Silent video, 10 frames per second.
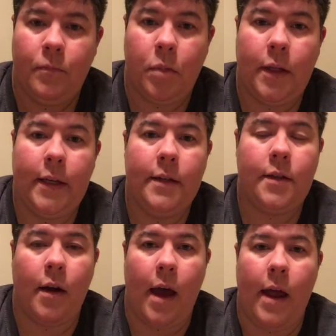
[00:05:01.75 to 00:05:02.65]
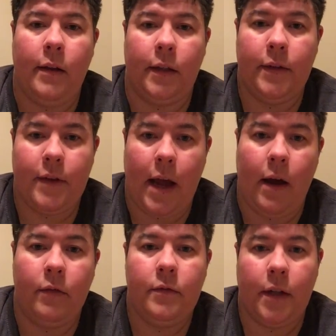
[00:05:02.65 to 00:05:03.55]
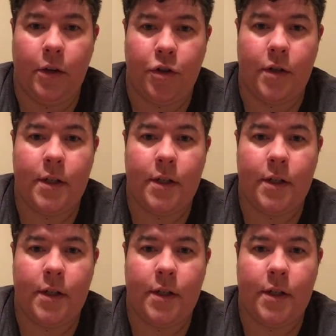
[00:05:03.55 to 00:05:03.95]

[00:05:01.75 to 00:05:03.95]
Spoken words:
please go ahead and leave now. Here's your